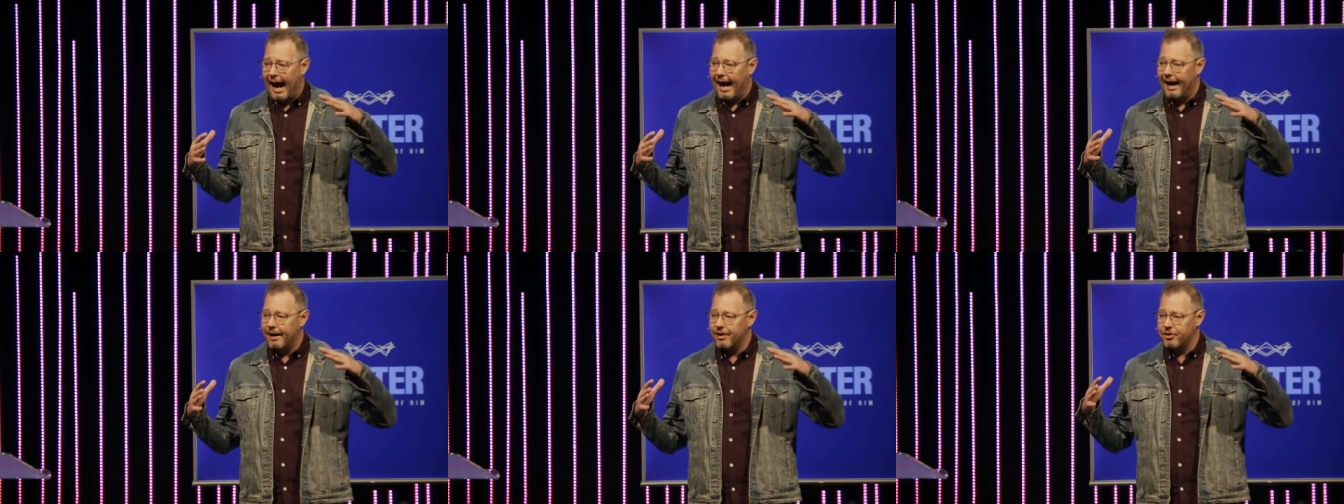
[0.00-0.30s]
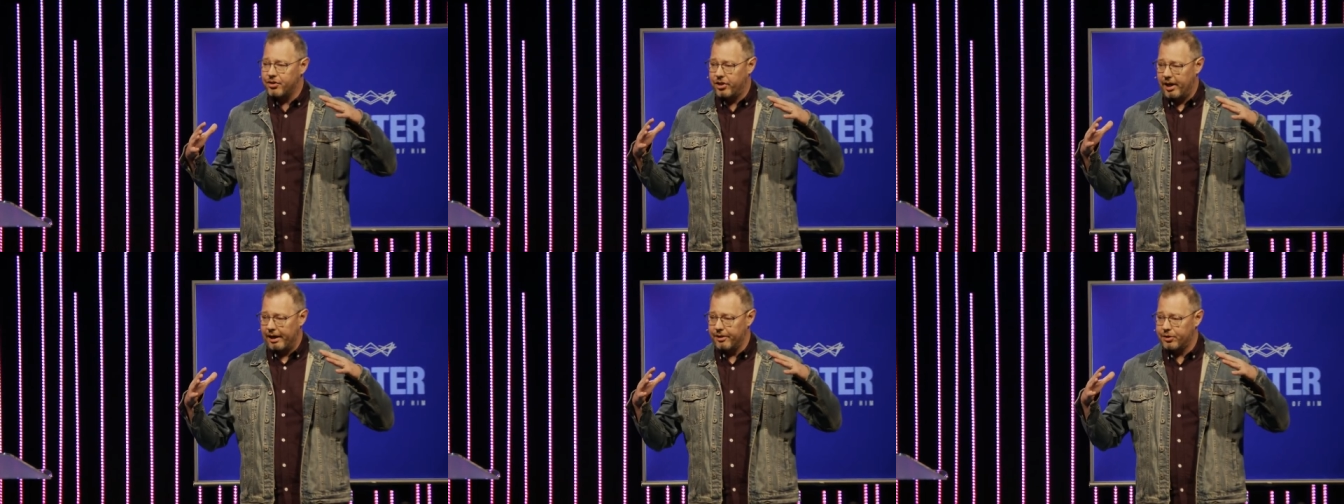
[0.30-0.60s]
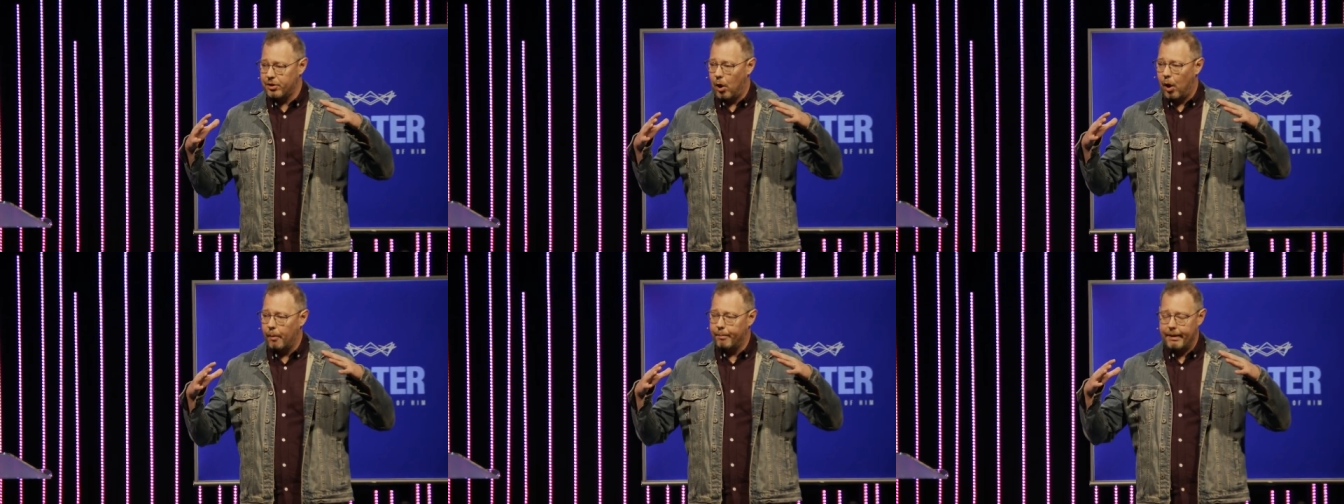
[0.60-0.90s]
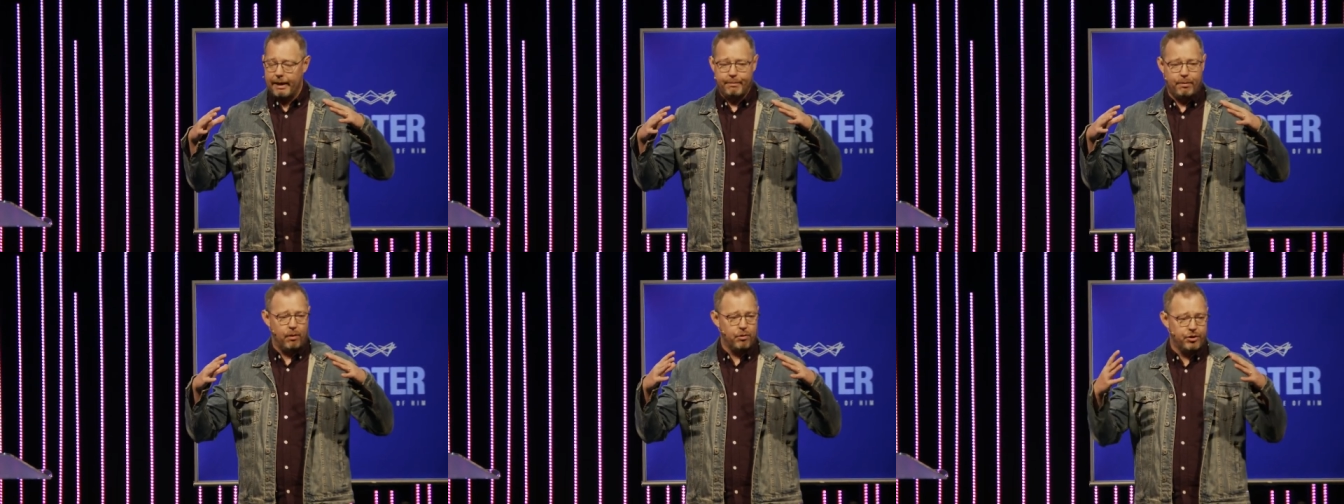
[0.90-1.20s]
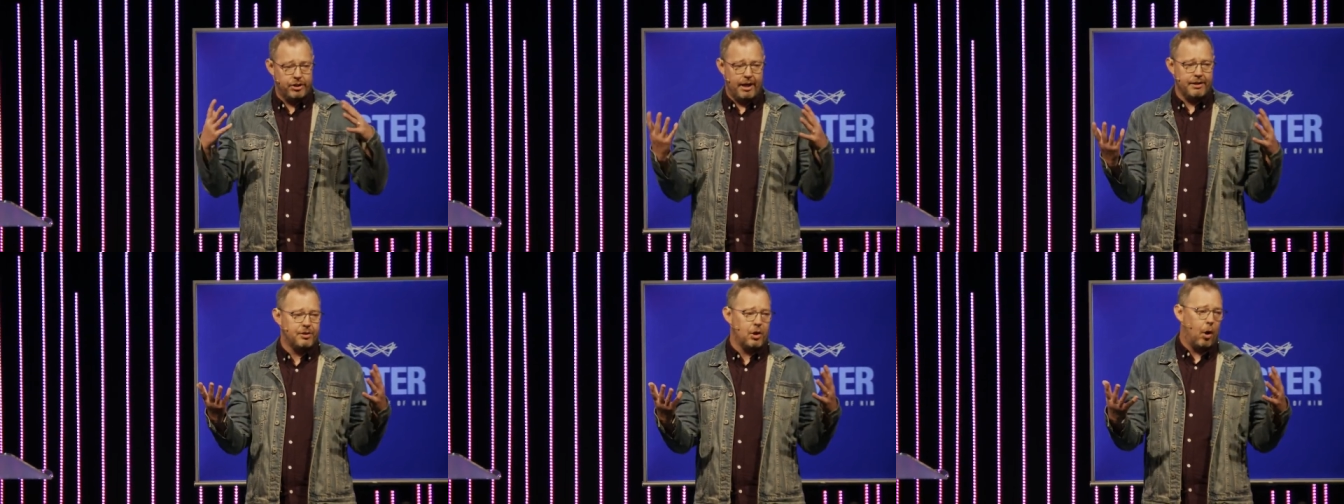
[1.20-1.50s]
and Gentile people,
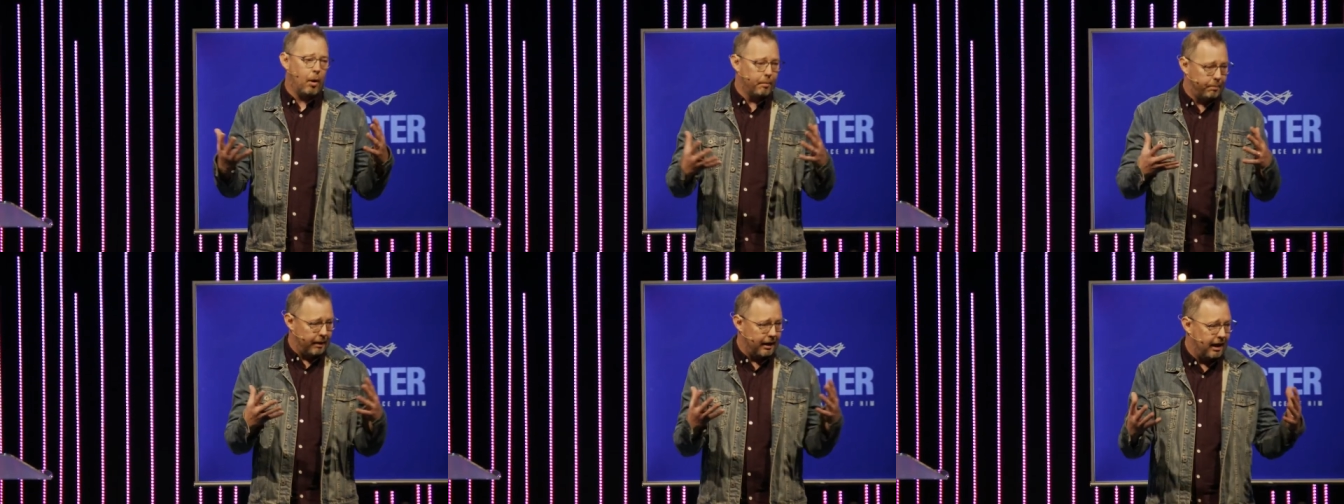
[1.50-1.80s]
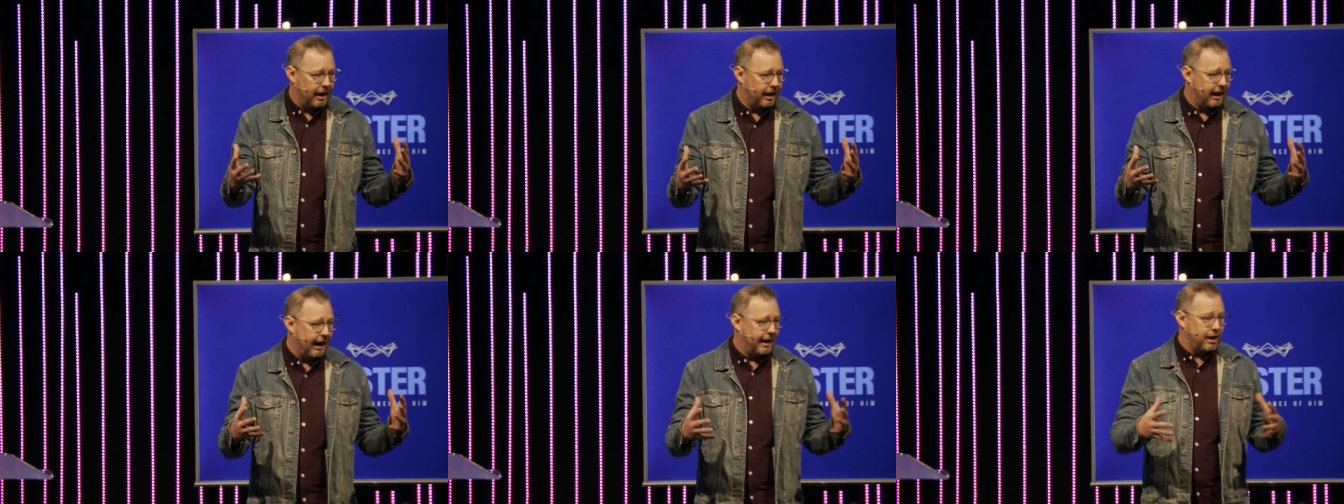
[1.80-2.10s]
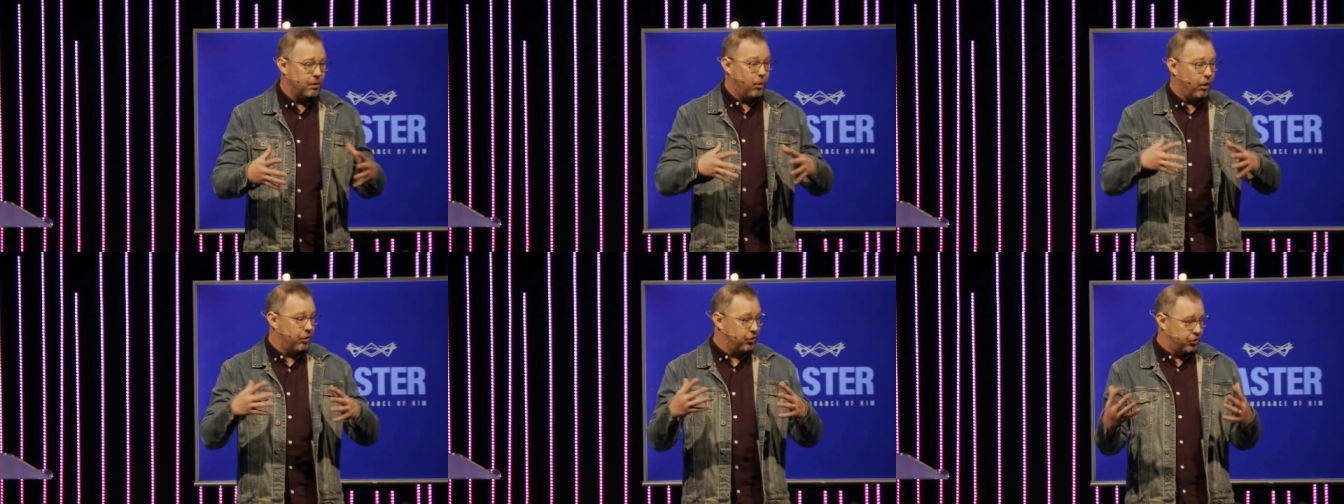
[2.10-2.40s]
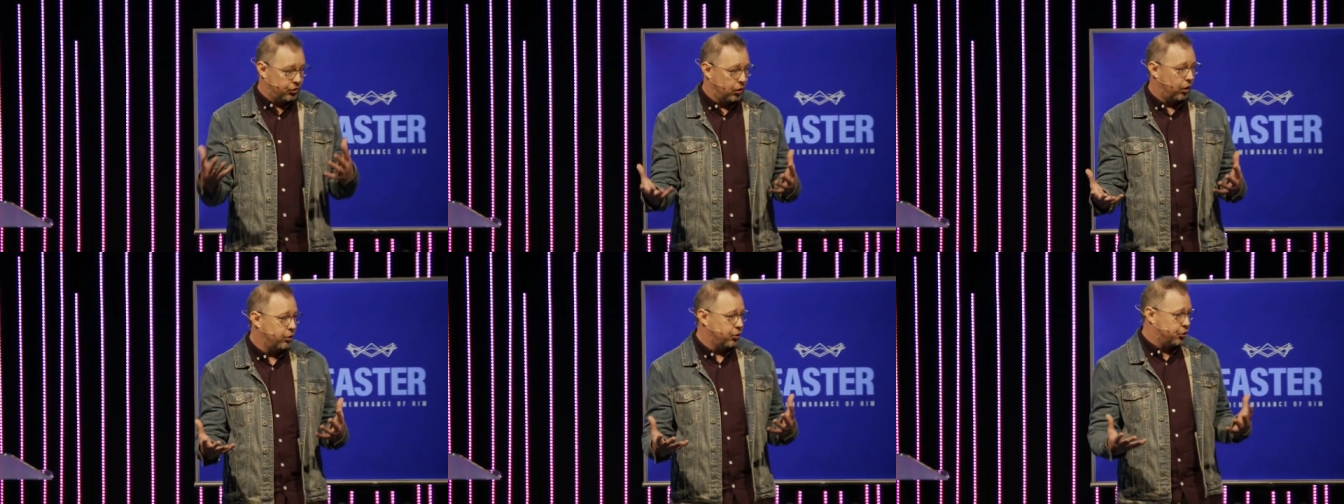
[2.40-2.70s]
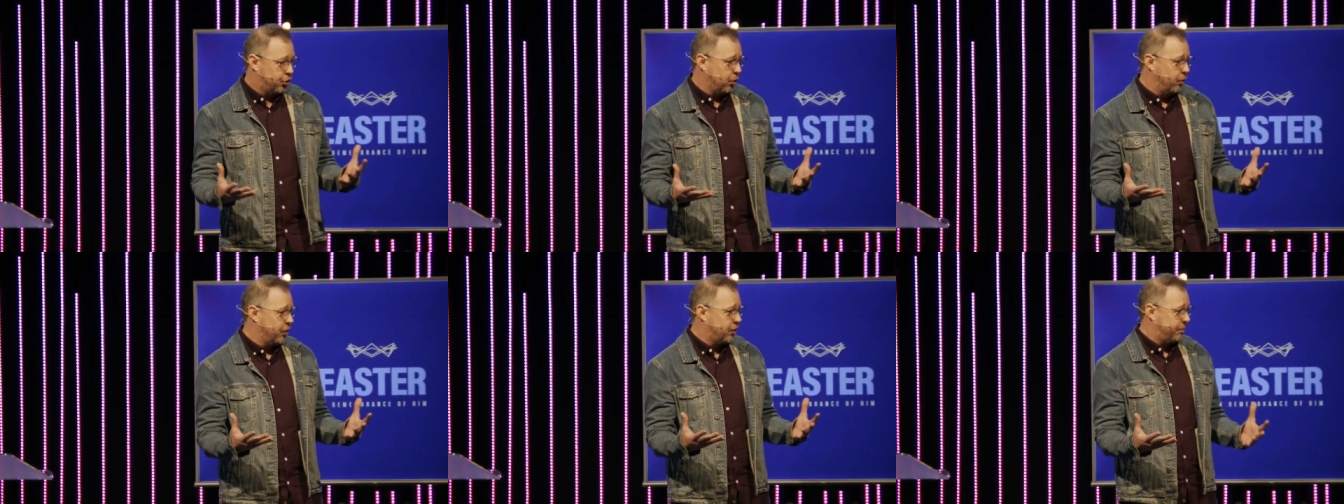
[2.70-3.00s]
Gentile being anyone who's not a
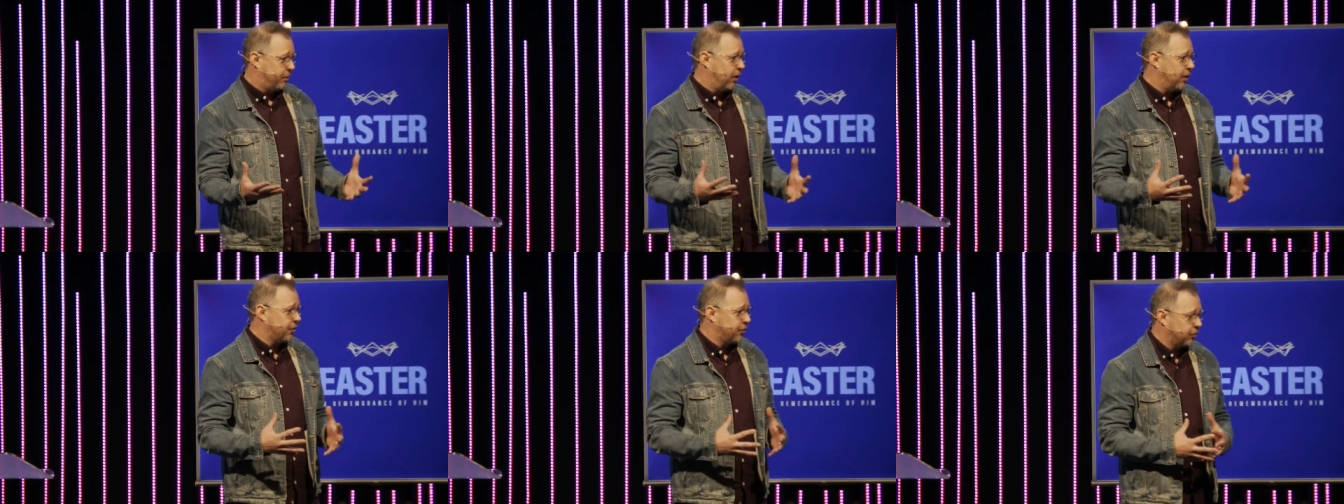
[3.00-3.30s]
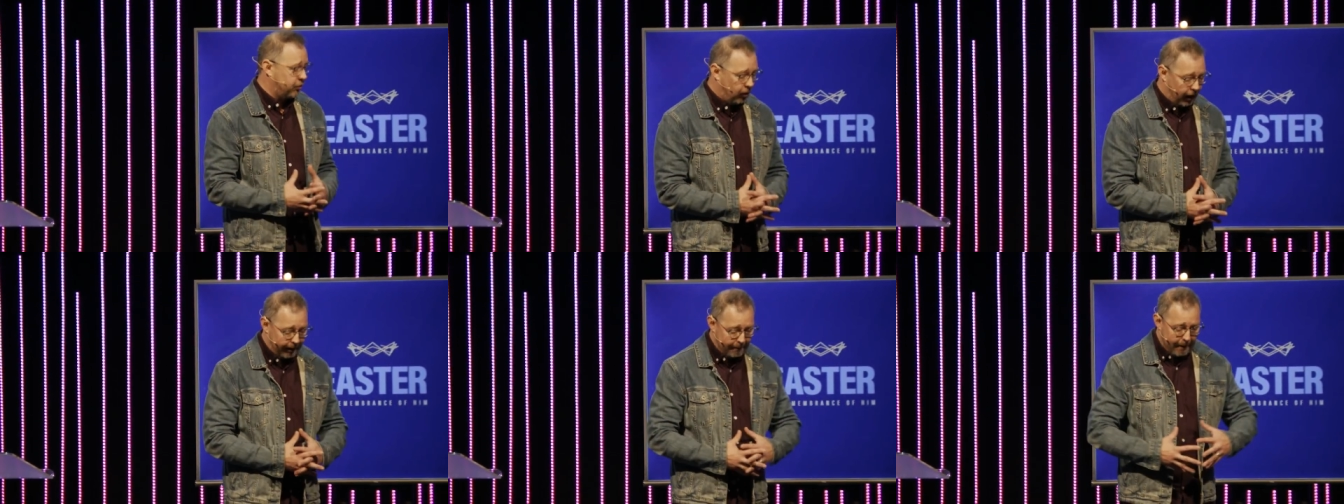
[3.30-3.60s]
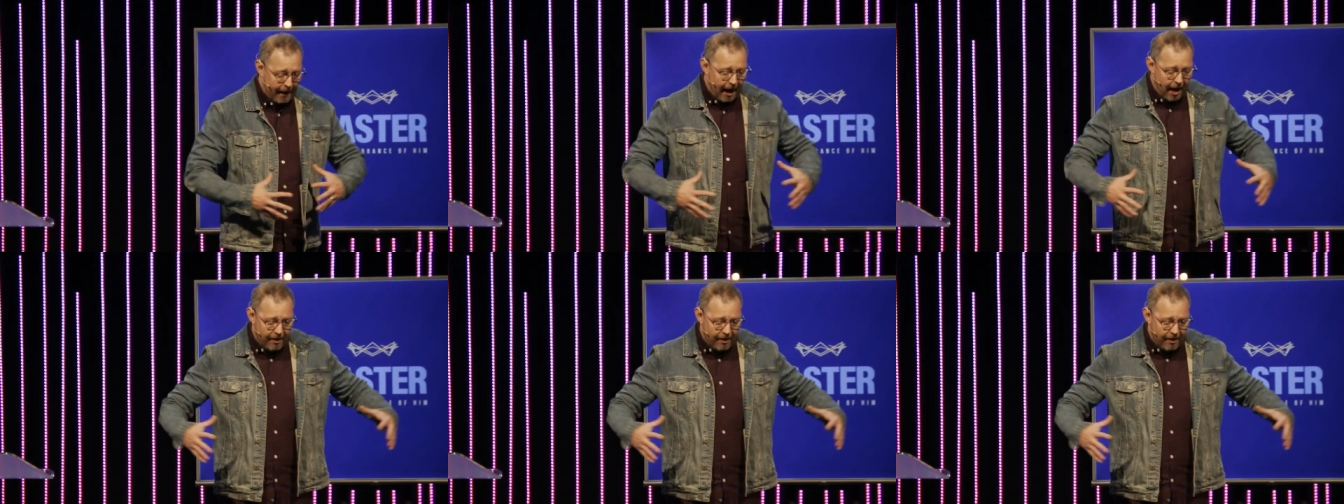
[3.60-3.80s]
Jewish person, right?